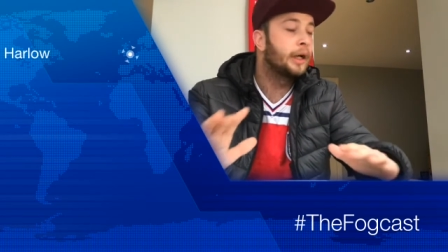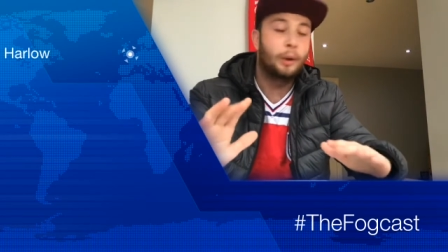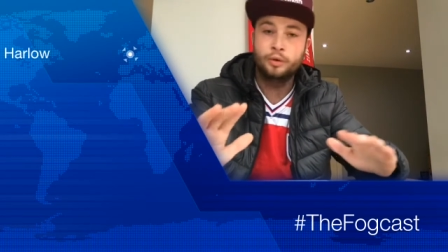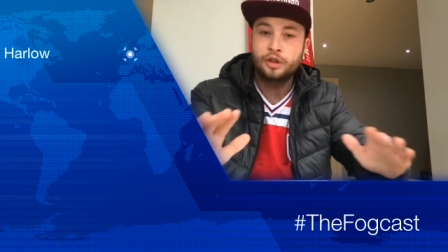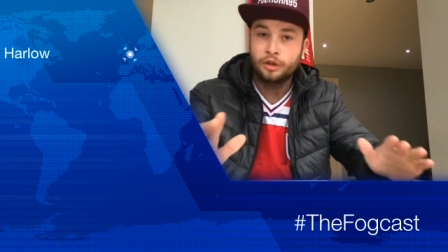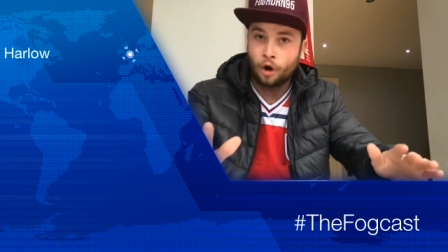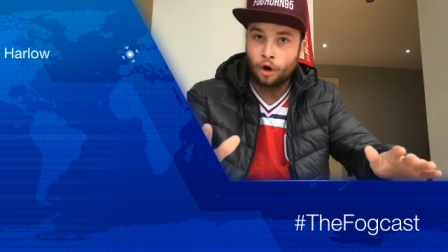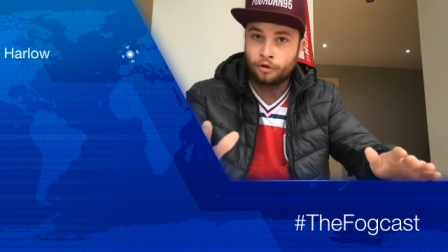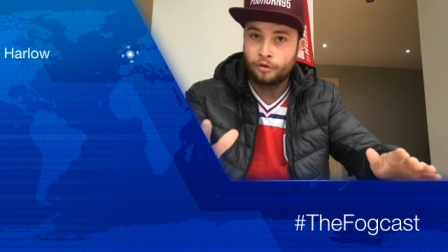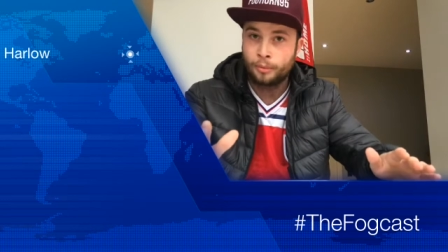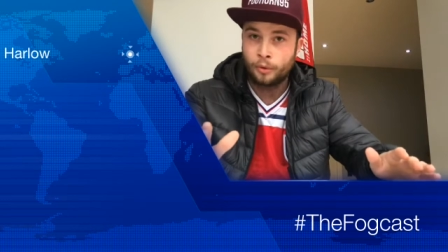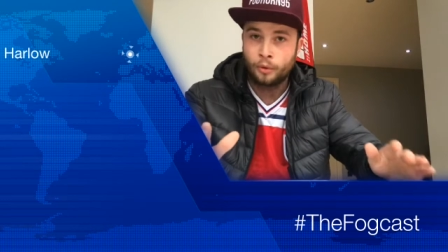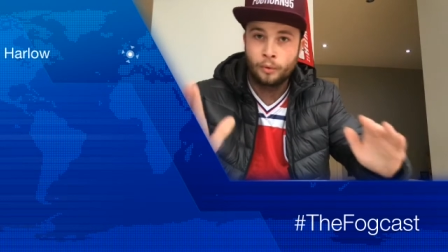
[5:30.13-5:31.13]
I wasn't
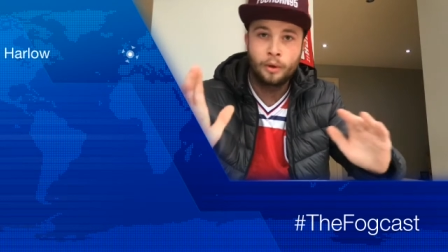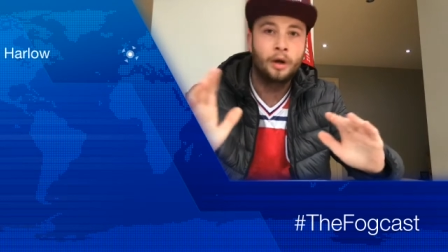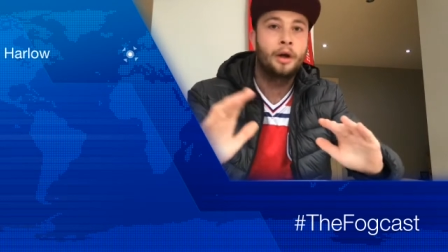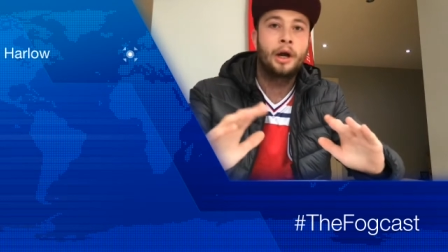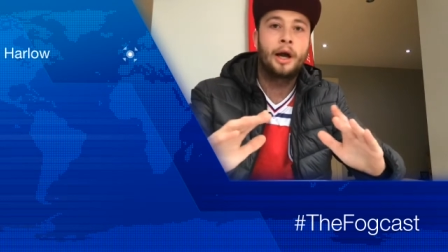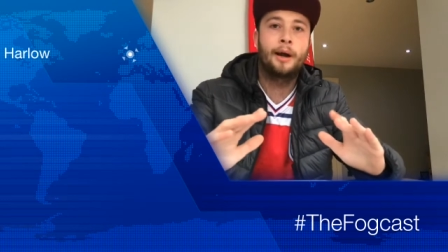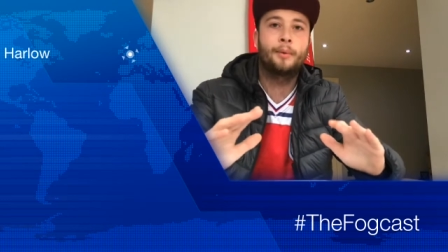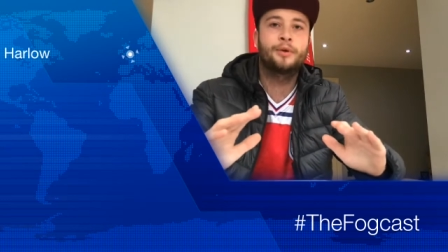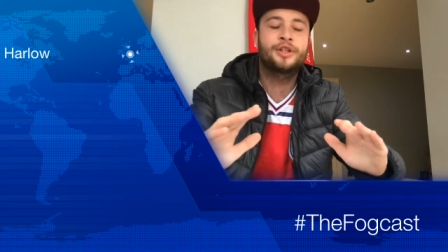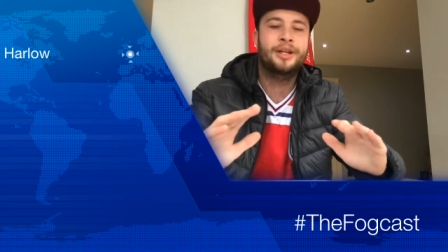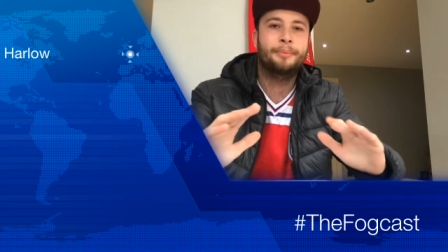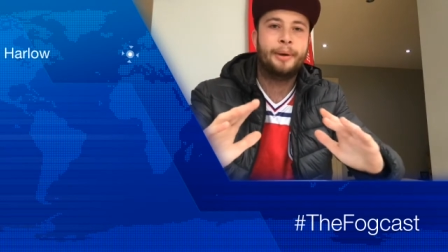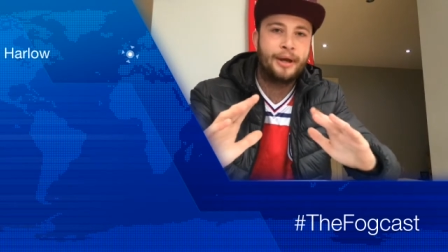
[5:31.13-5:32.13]
horrible. I
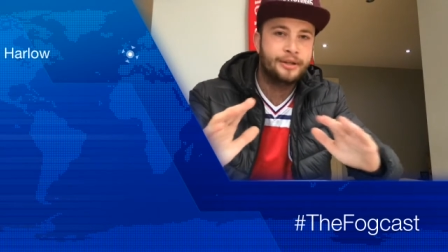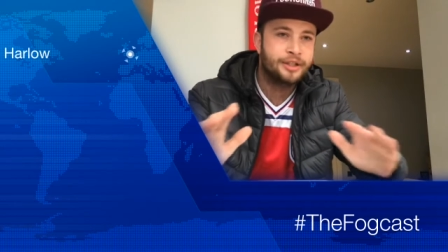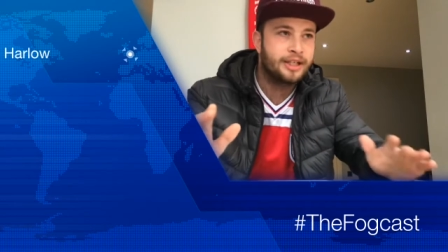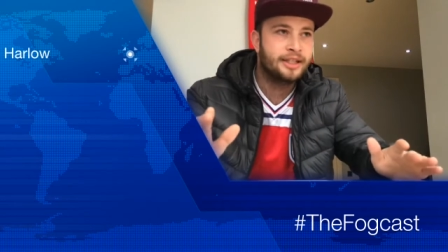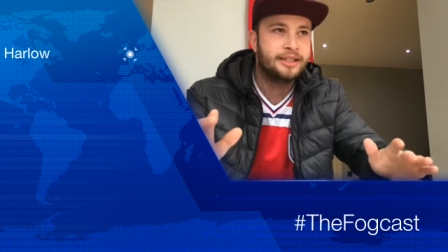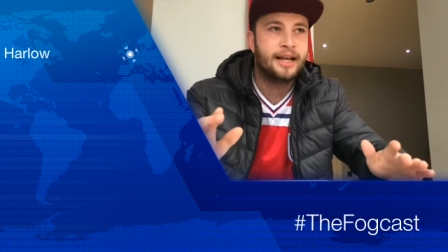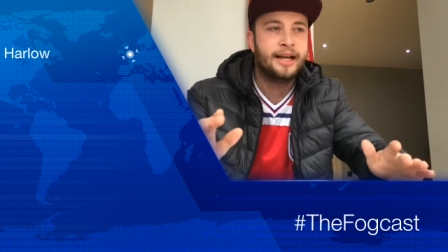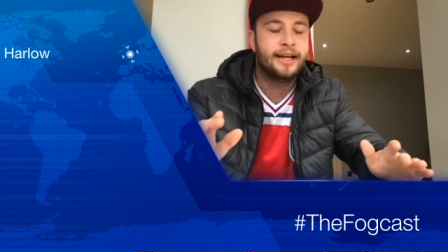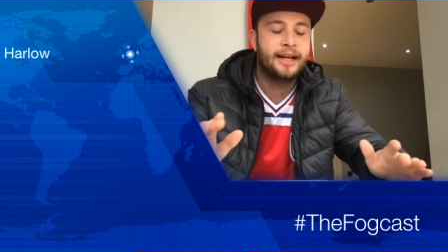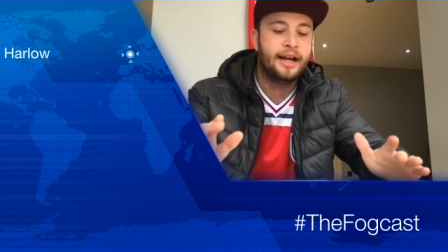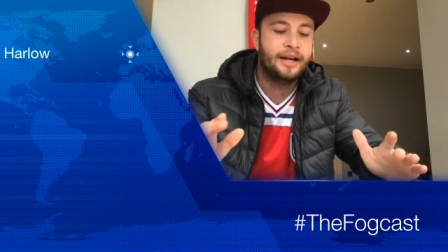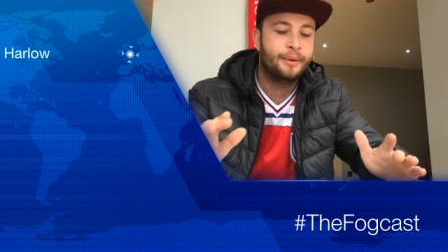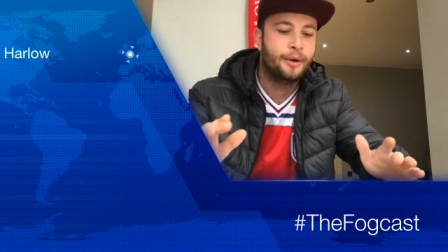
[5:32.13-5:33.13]
wasn't personally
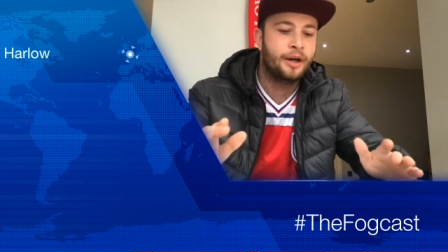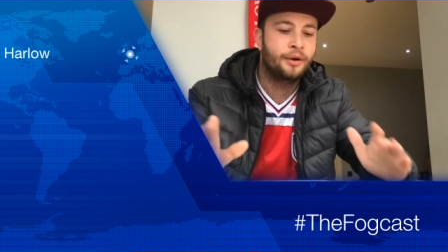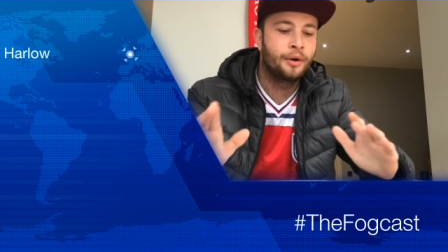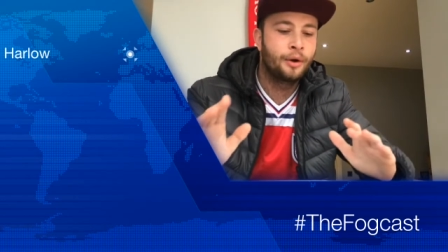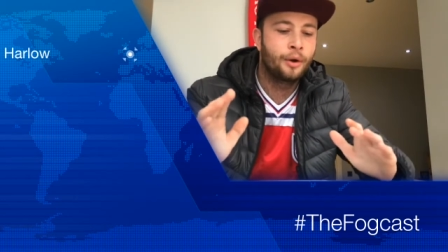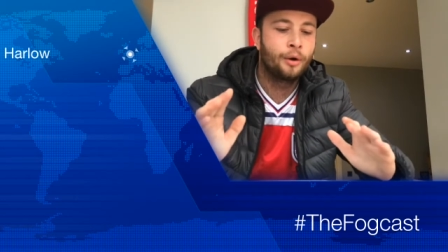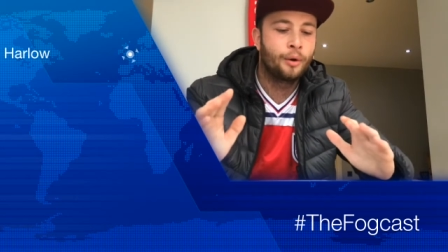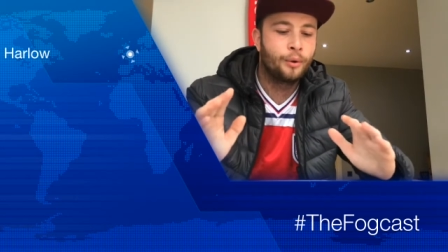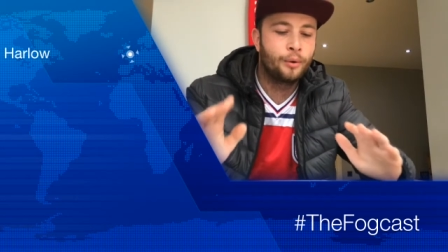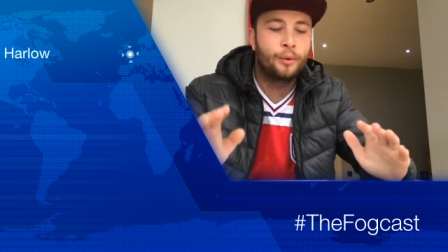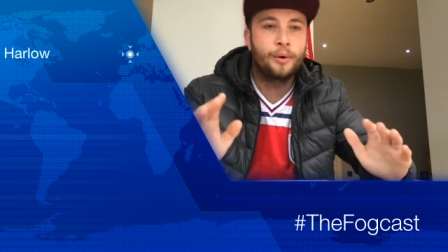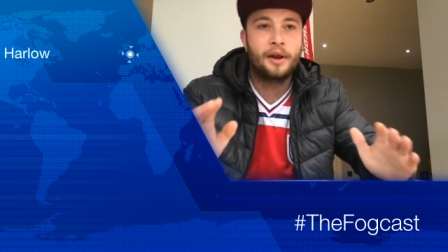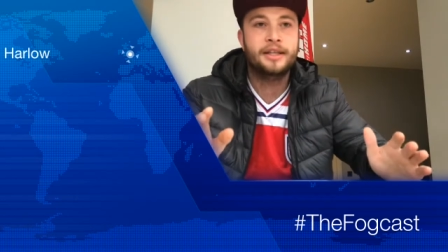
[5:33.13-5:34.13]
attacking anyone.
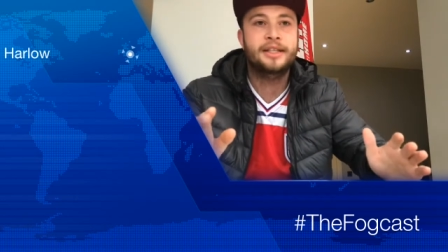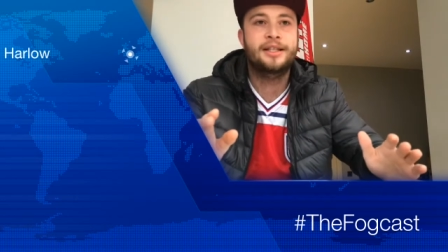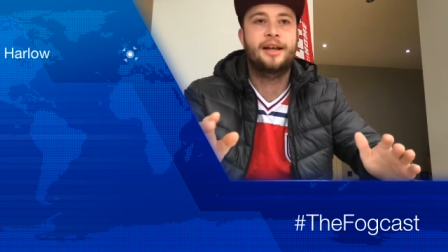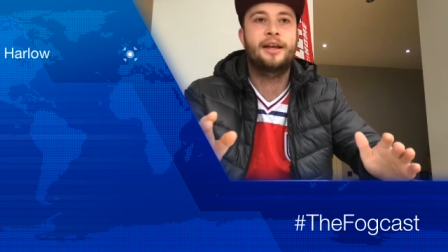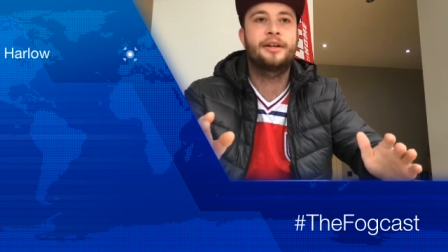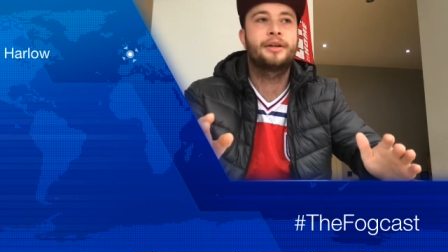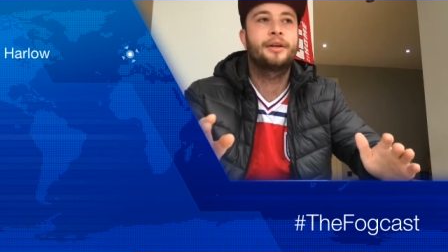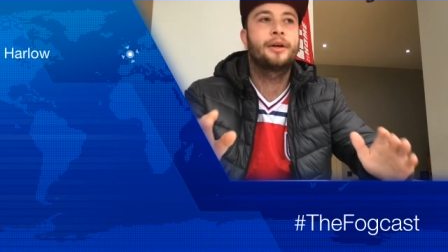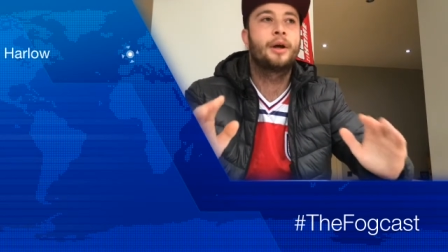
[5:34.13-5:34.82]
All I said